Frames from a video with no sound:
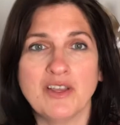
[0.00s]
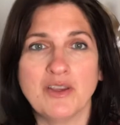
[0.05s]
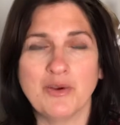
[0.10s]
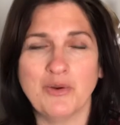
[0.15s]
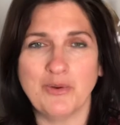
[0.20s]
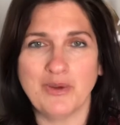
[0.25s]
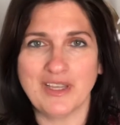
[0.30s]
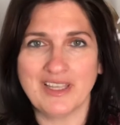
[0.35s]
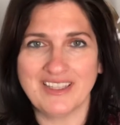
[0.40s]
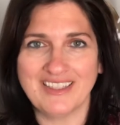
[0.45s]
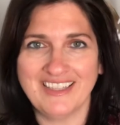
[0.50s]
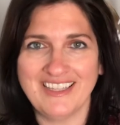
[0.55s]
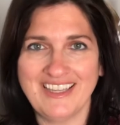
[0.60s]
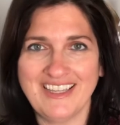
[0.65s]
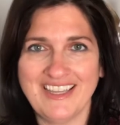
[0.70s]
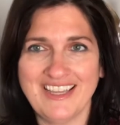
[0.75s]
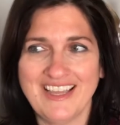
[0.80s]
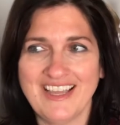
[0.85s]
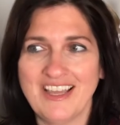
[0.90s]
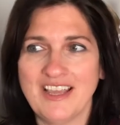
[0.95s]

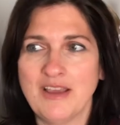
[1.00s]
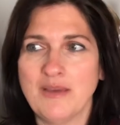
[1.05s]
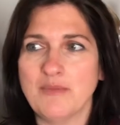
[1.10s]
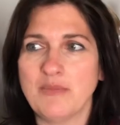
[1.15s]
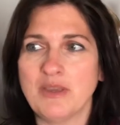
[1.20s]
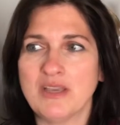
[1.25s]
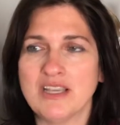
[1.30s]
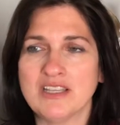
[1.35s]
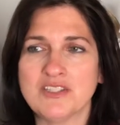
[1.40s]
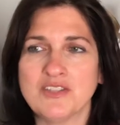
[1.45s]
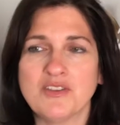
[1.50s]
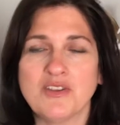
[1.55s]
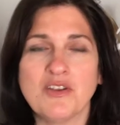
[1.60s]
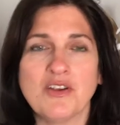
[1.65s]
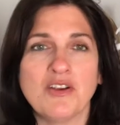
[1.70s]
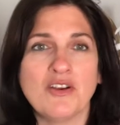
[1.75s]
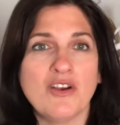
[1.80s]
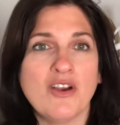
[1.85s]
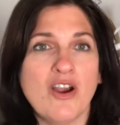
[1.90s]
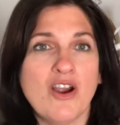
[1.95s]
quickly because
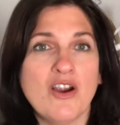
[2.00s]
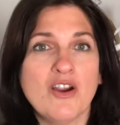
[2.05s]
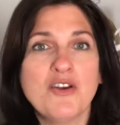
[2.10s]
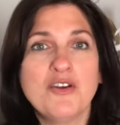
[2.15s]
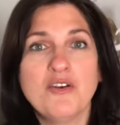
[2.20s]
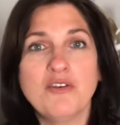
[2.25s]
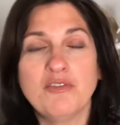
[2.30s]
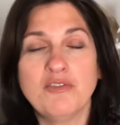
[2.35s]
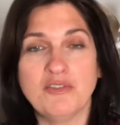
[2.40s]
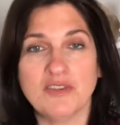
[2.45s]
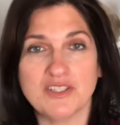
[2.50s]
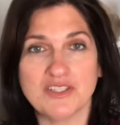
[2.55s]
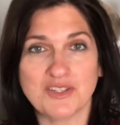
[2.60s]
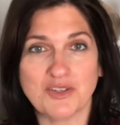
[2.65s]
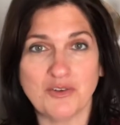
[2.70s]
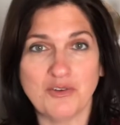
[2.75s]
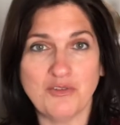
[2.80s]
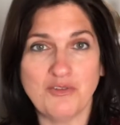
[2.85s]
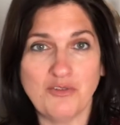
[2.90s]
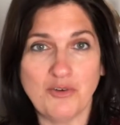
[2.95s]
there are no
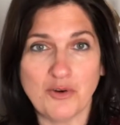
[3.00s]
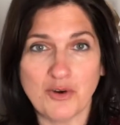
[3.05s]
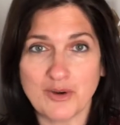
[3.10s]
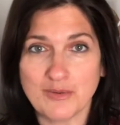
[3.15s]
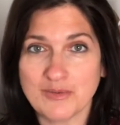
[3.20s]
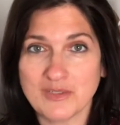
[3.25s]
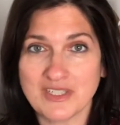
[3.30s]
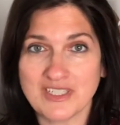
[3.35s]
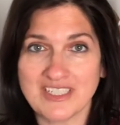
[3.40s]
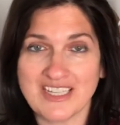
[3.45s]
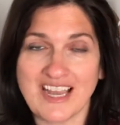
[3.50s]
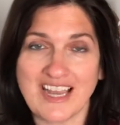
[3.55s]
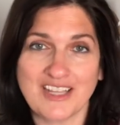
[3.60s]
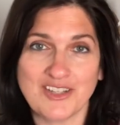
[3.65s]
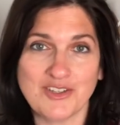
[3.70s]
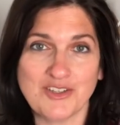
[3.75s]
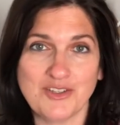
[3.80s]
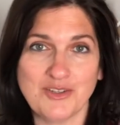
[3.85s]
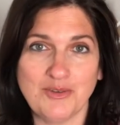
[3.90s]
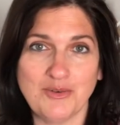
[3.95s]
physical forms
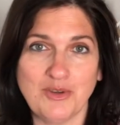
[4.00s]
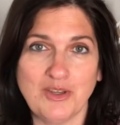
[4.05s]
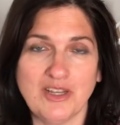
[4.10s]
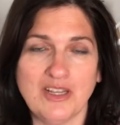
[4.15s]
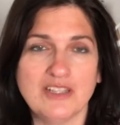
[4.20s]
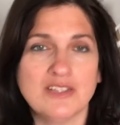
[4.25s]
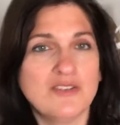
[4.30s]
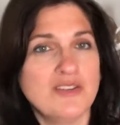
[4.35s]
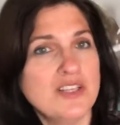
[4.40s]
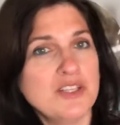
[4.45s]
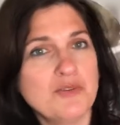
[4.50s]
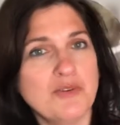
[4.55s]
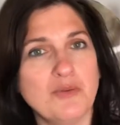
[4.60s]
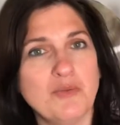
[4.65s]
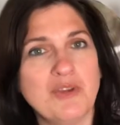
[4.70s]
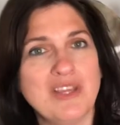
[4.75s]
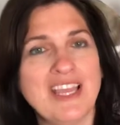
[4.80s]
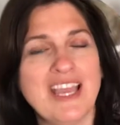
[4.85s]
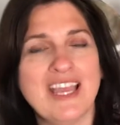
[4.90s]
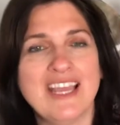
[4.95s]
attached to it. And so that's why
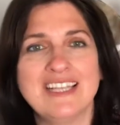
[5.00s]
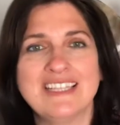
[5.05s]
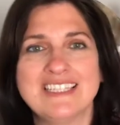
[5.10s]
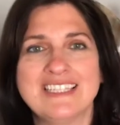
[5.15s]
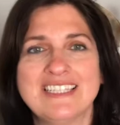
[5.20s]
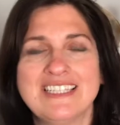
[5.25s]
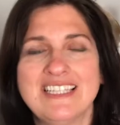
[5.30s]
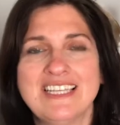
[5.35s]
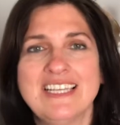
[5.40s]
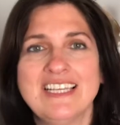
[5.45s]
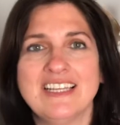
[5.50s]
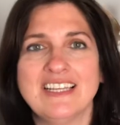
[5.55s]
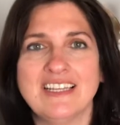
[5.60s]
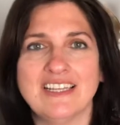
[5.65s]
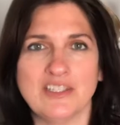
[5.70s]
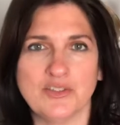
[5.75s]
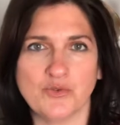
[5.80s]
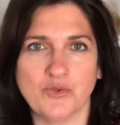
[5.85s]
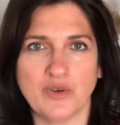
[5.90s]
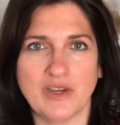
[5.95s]
we can't see it
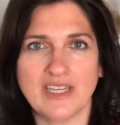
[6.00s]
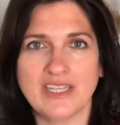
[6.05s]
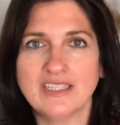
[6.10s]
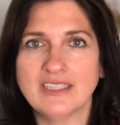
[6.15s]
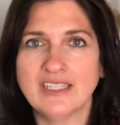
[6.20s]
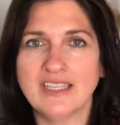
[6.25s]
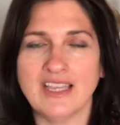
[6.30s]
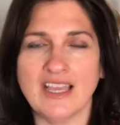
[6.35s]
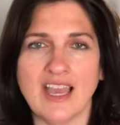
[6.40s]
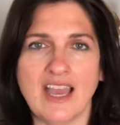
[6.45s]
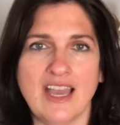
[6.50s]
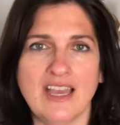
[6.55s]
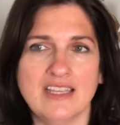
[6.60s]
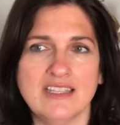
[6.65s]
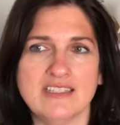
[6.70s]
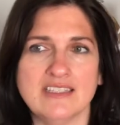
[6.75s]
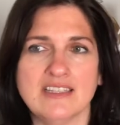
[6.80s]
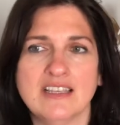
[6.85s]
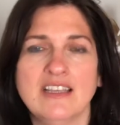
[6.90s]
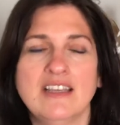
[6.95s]
as readily
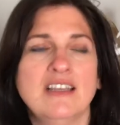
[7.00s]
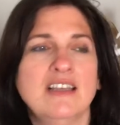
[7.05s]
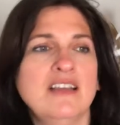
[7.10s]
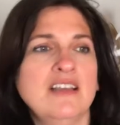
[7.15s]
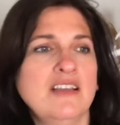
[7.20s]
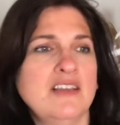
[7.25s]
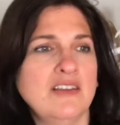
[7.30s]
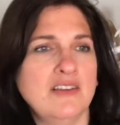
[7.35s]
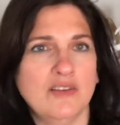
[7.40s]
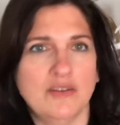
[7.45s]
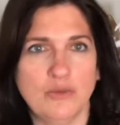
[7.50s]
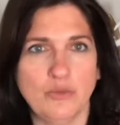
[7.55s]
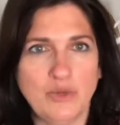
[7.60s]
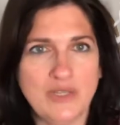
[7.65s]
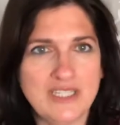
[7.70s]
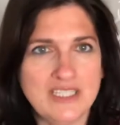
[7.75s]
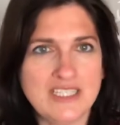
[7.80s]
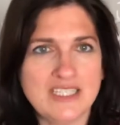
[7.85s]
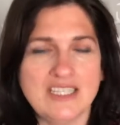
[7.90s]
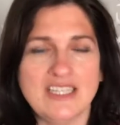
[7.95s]
as we
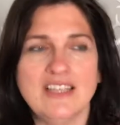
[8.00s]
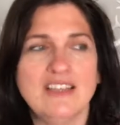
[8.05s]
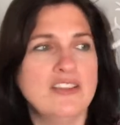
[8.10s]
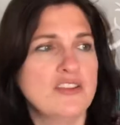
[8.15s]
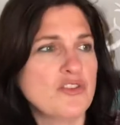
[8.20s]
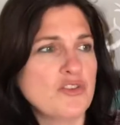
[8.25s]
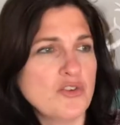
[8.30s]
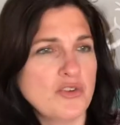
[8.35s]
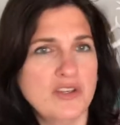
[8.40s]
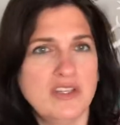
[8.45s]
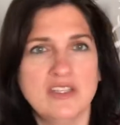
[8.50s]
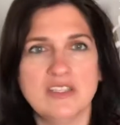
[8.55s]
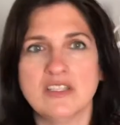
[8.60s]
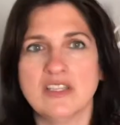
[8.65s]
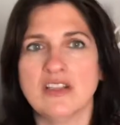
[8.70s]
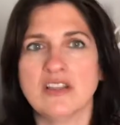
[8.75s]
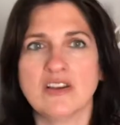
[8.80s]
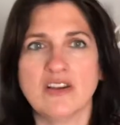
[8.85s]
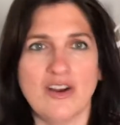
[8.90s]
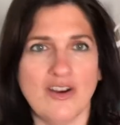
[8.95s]
see the trees
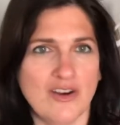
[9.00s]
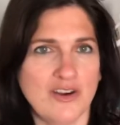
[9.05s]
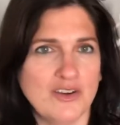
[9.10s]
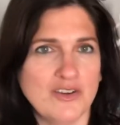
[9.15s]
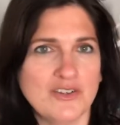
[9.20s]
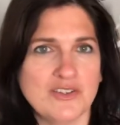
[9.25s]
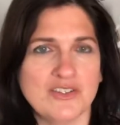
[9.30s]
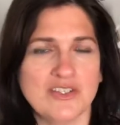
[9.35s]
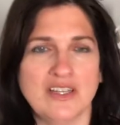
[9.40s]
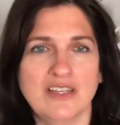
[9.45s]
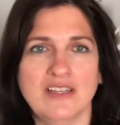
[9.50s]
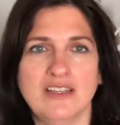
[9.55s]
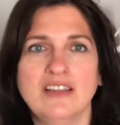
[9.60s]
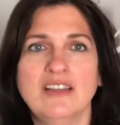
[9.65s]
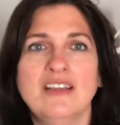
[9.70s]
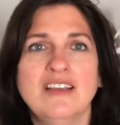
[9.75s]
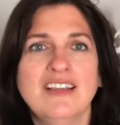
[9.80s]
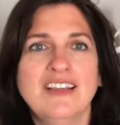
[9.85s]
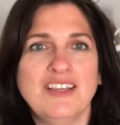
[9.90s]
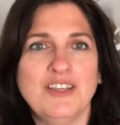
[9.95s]
and the cars and
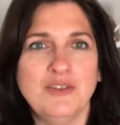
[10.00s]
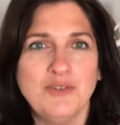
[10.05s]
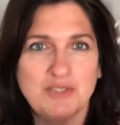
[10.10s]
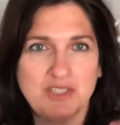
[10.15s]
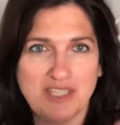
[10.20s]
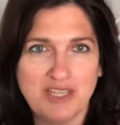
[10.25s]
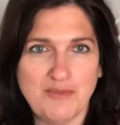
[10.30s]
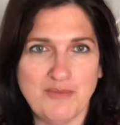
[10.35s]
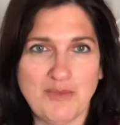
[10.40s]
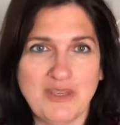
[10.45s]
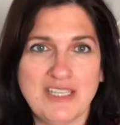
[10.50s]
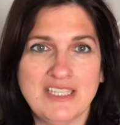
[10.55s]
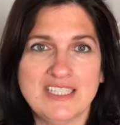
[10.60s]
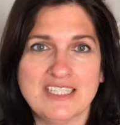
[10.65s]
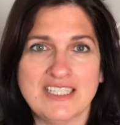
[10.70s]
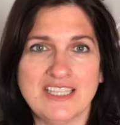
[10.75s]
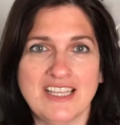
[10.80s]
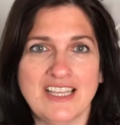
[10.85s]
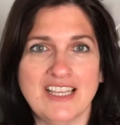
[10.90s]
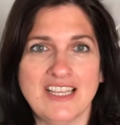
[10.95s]
you see me
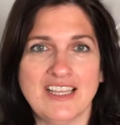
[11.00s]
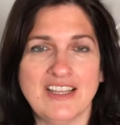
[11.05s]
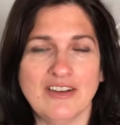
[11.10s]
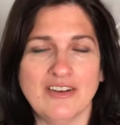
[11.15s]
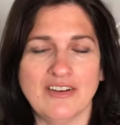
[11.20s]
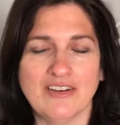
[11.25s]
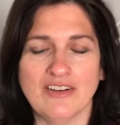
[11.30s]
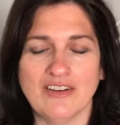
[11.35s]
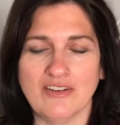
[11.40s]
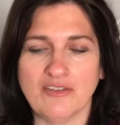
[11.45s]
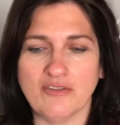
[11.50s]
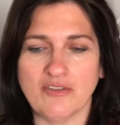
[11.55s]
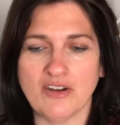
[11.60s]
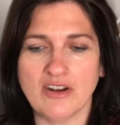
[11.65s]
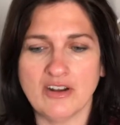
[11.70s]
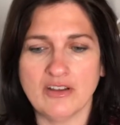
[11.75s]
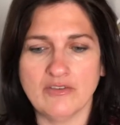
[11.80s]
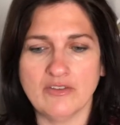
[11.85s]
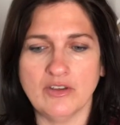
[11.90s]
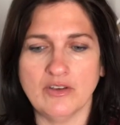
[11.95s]
sitting here in
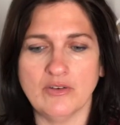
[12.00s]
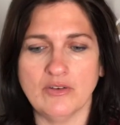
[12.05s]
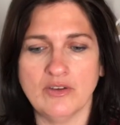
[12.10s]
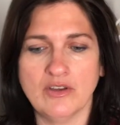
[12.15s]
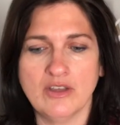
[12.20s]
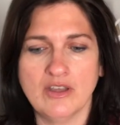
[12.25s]
front of you.